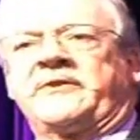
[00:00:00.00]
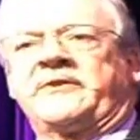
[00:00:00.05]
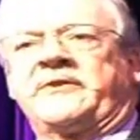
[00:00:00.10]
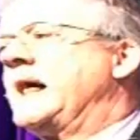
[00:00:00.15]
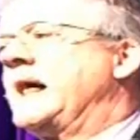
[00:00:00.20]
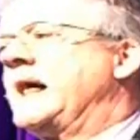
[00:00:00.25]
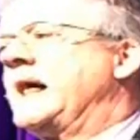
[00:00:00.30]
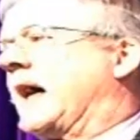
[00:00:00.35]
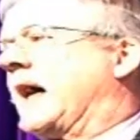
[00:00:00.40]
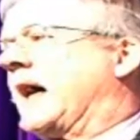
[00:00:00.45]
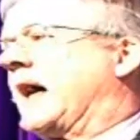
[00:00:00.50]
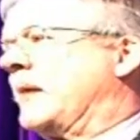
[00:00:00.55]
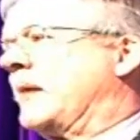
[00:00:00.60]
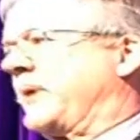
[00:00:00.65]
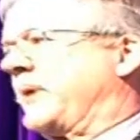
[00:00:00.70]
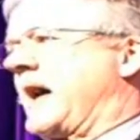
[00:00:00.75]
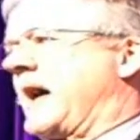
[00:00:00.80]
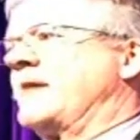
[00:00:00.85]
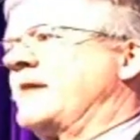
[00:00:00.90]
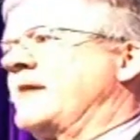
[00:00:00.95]
uh, but I
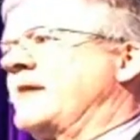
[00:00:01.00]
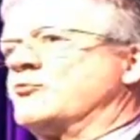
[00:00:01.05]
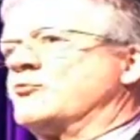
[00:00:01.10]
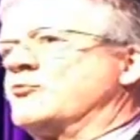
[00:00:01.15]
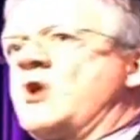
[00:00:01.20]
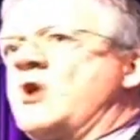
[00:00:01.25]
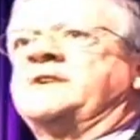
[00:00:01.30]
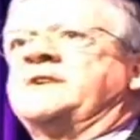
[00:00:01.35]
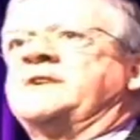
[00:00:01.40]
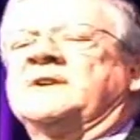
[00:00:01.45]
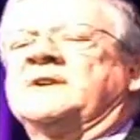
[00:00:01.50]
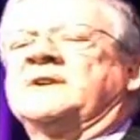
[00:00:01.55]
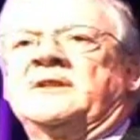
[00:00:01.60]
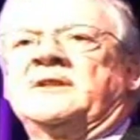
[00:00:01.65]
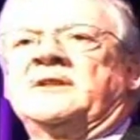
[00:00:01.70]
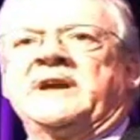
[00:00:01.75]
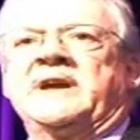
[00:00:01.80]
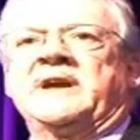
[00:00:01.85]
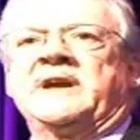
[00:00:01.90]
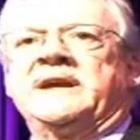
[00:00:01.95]
have read
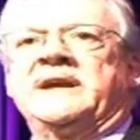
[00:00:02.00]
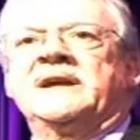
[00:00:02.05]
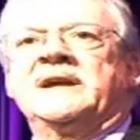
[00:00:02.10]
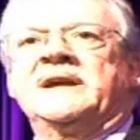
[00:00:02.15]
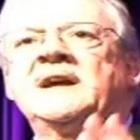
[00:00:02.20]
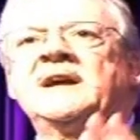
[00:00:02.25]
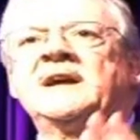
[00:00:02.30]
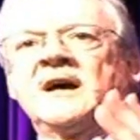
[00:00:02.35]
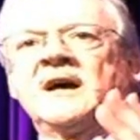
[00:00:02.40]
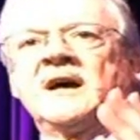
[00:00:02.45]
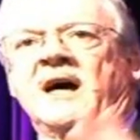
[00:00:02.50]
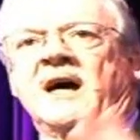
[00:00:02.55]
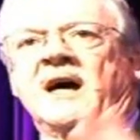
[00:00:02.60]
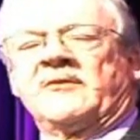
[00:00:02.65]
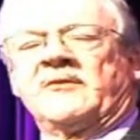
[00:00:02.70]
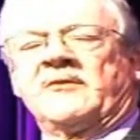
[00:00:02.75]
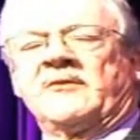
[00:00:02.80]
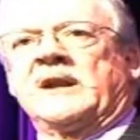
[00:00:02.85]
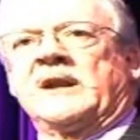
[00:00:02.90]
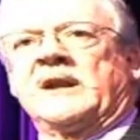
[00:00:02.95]
the uh,
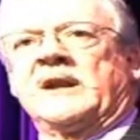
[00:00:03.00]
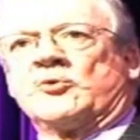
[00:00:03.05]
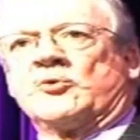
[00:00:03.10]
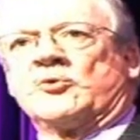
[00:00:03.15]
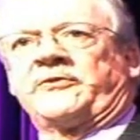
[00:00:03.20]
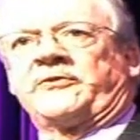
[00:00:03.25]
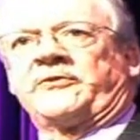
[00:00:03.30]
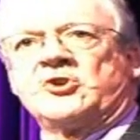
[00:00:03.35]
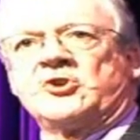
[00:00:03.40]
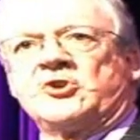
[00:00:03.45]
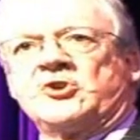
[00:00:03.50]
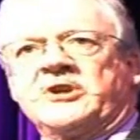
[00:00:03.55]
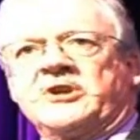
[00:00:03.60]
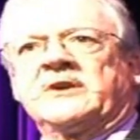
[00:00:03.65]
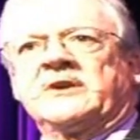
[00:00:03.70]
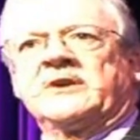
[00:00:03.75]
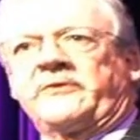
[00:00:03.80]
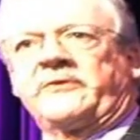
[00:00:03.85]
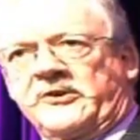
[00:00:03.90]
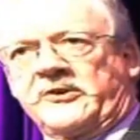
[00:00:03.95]
available research in
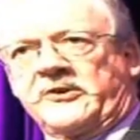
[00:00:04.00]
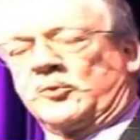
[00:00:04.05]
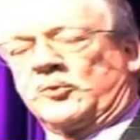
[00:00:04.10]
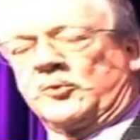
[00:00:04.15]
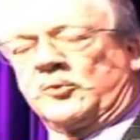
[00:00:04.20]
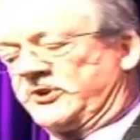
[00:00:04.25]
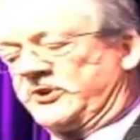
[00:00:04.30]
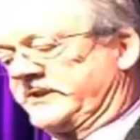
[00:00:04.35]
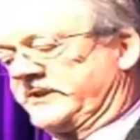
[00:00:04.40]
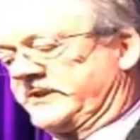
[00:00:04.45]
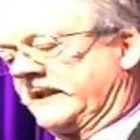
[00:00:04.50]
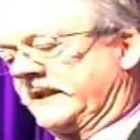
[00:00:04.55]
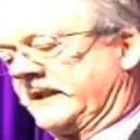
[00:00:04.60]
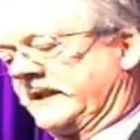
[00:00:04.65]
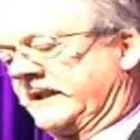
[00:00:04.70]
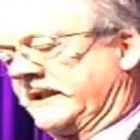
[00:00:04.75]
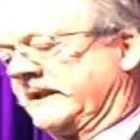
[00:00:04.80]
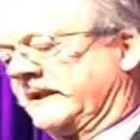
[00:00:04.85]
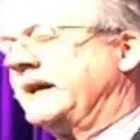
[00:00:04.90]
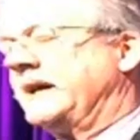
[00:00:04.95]
considerable detail.
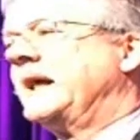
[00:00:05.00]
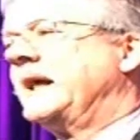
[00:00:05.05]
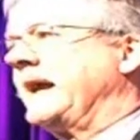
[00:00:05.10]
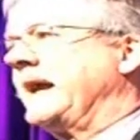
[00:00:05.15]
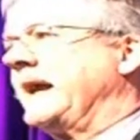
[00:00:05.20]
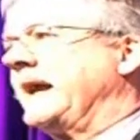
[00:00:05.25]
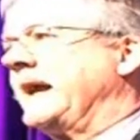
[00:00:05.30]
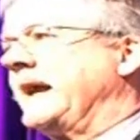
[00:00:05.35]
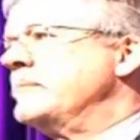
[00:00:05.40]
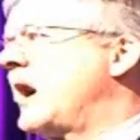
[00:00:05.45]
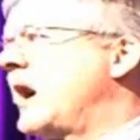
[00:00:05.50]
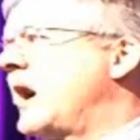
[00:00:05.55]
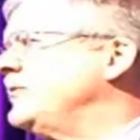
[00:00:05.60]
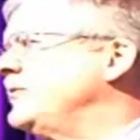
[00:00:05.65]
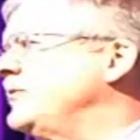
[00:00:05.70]
In my view,